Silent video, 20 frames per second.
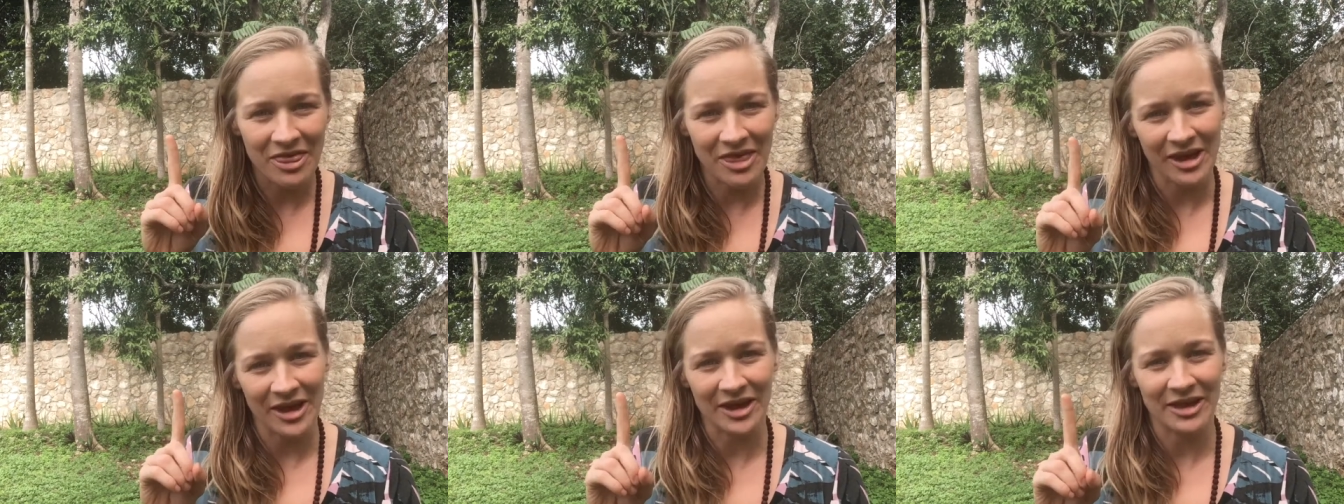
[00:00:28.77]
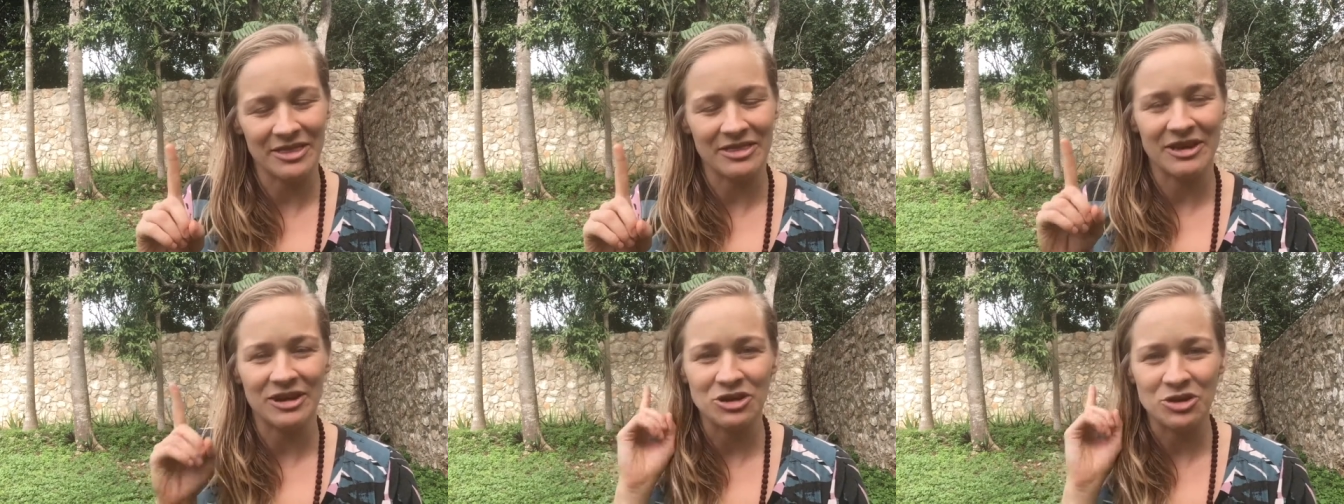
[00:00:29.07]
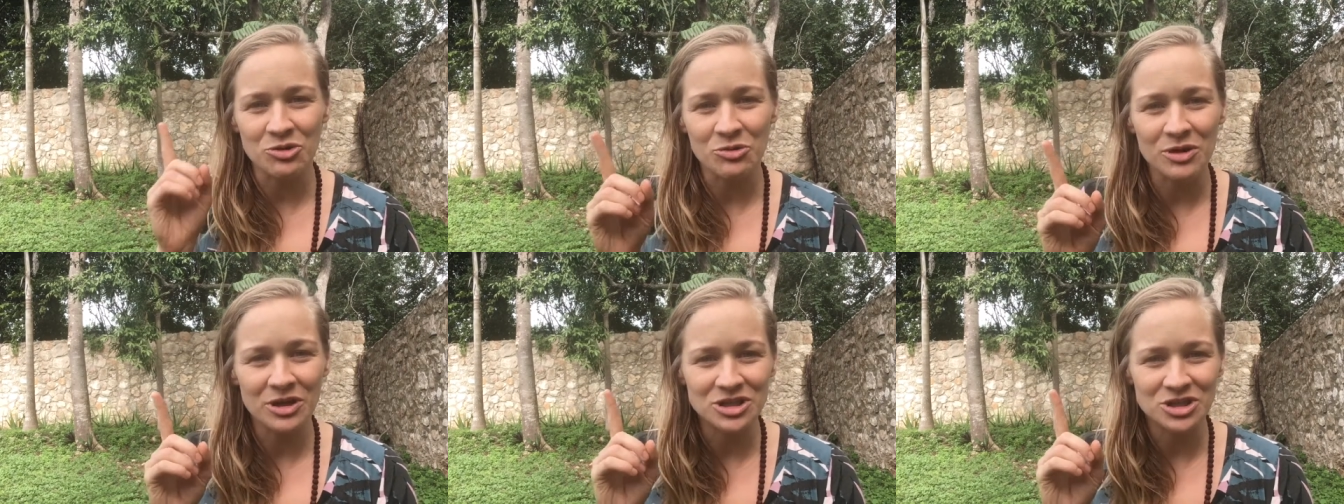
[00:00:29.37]
thing that
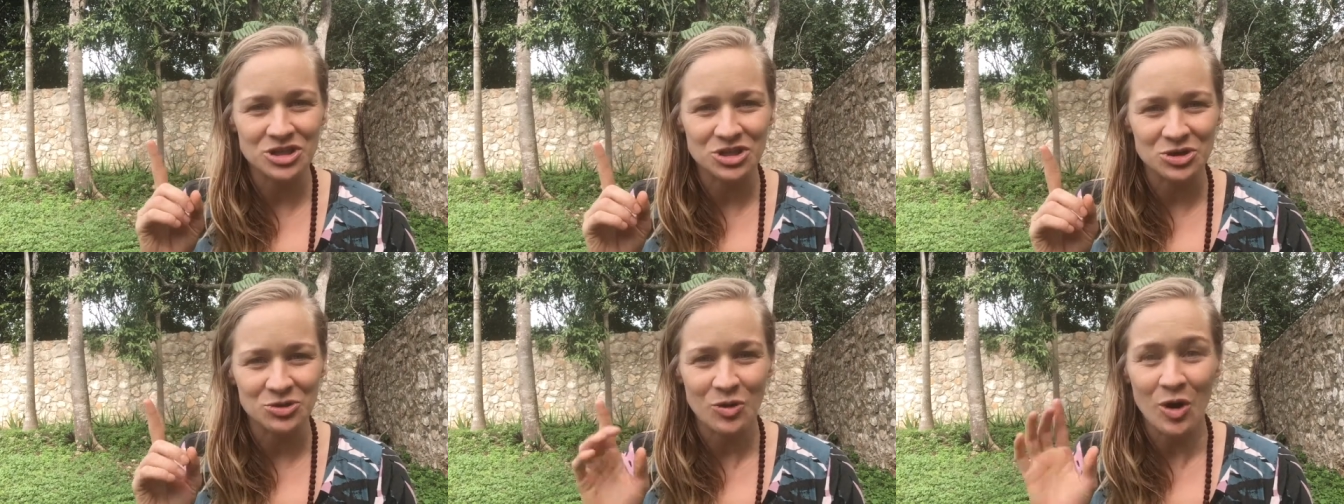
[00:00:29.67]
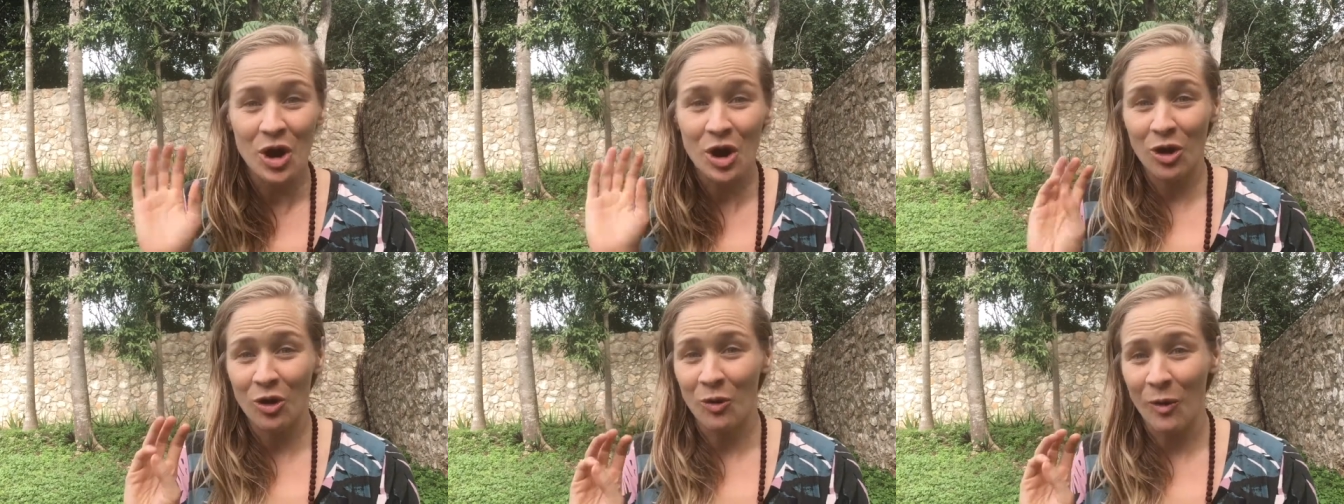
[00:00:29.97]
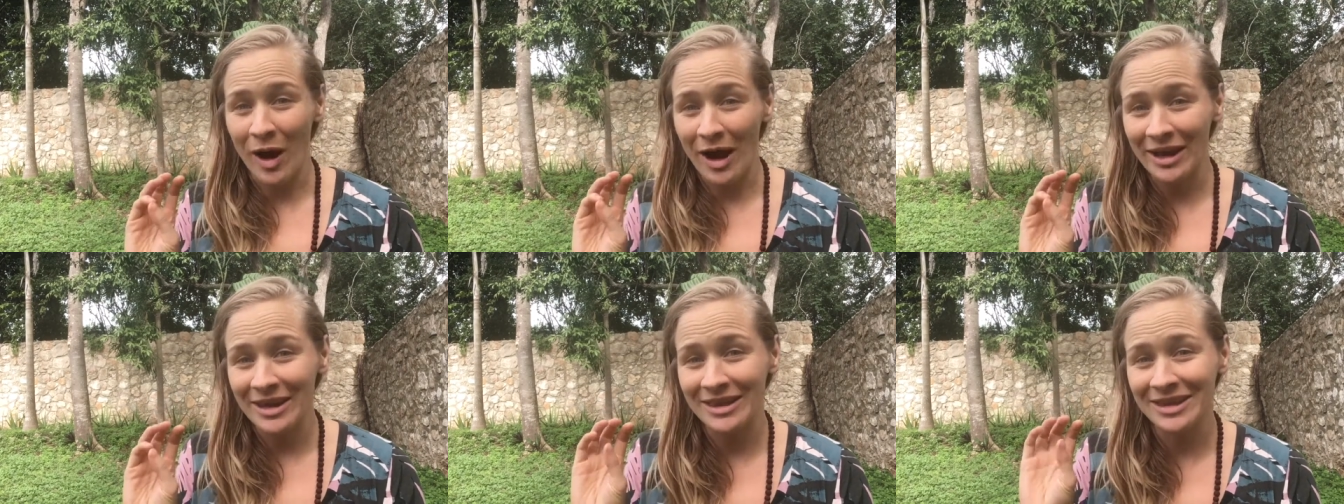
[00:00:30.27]
you can do
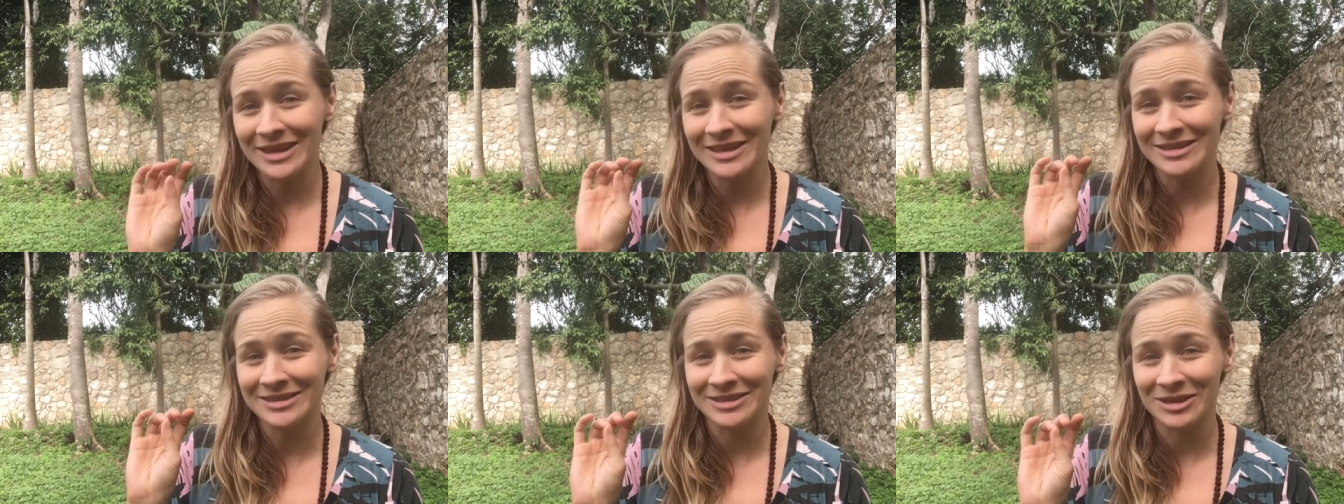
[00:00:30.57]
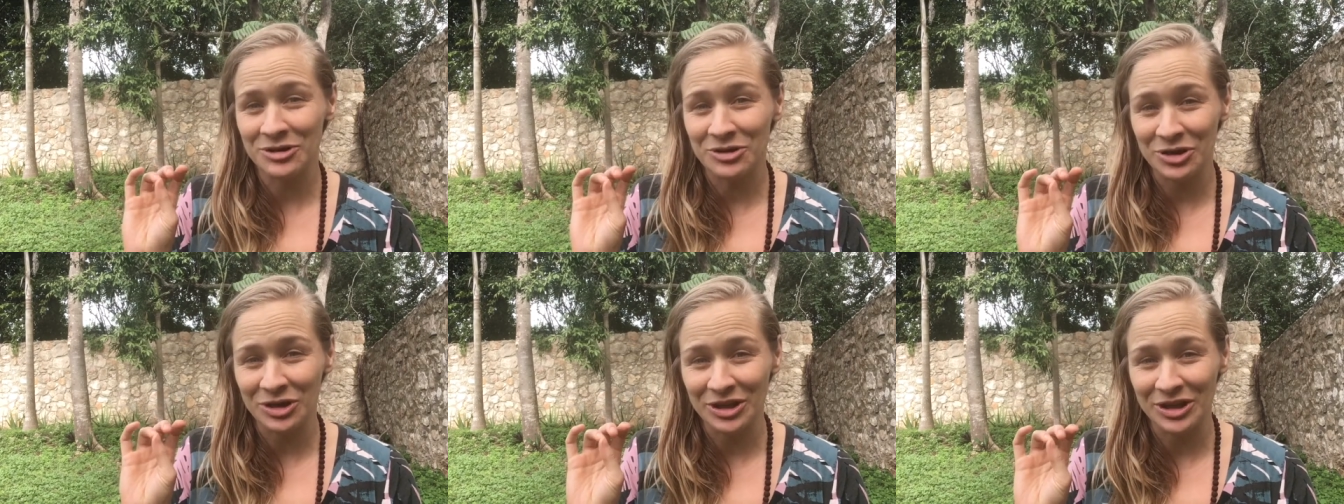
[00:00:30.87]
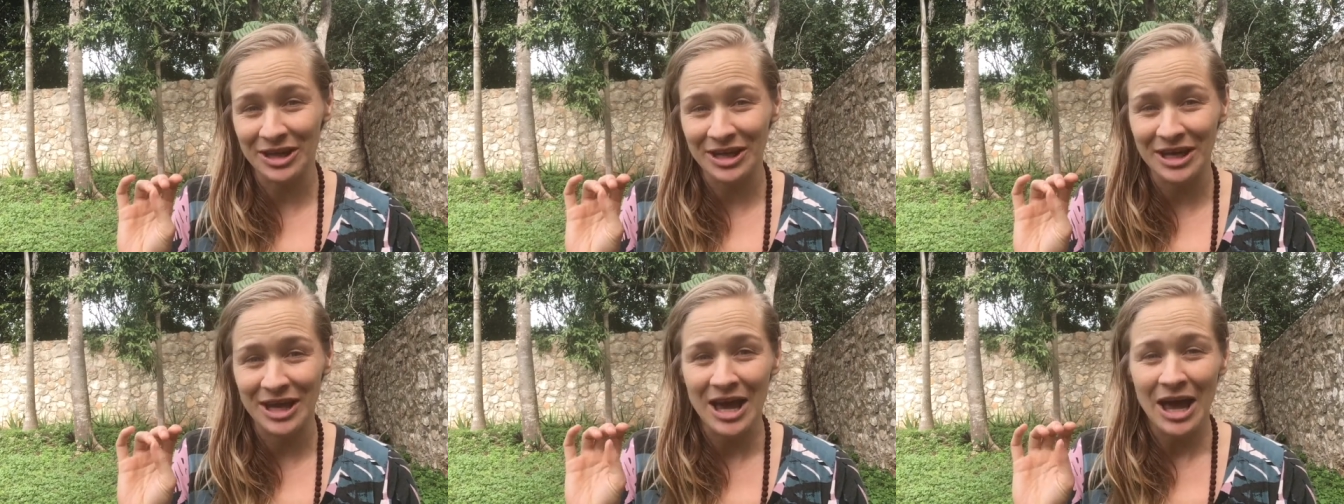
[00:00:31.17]
quietly,
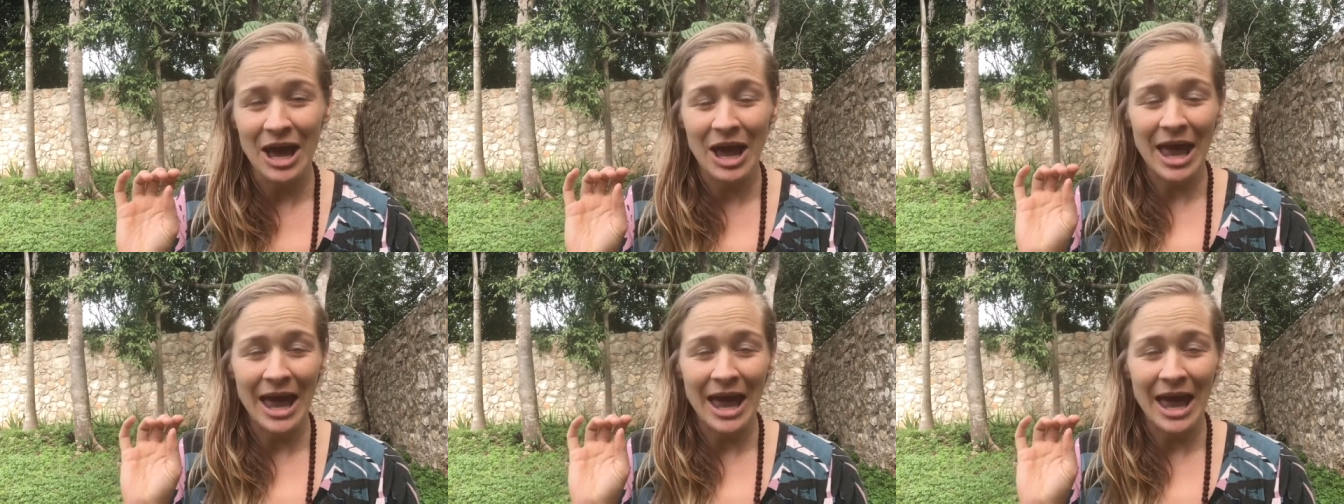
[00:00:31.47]
secretly, weekly